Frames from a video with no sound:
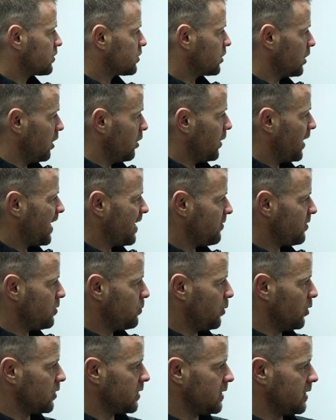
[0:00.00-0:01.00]
so heavy
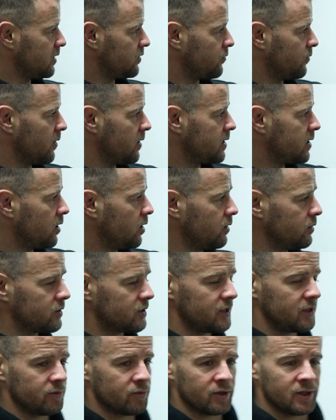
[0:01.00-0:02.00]
body is very
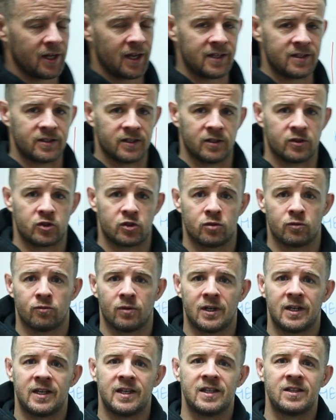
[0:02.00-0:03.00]
closely related to
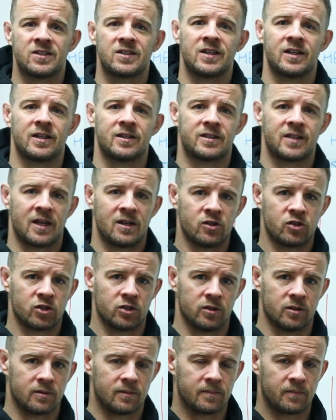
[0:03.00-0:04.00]
releasing
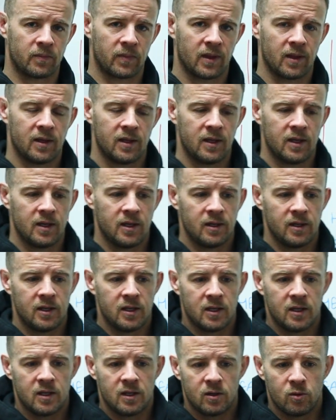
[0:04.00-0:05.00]
tension.
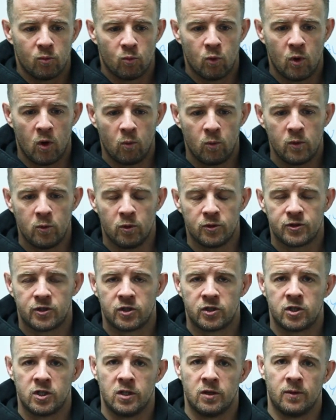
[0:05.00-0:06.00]
What we want to
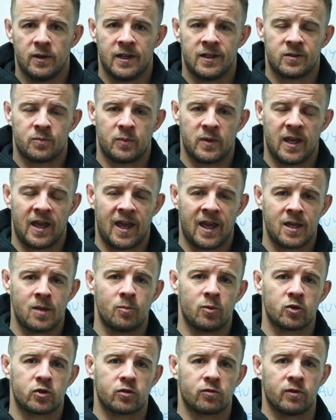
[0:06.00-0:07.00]
do is be
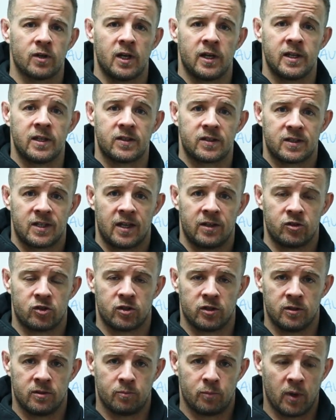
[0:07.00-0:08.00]
able to release
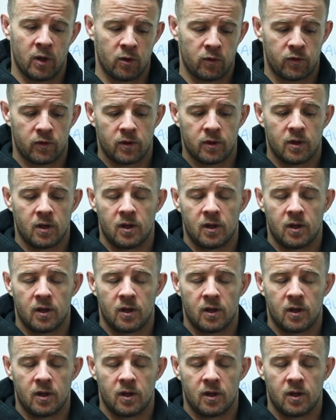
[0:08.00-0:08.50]
tension, both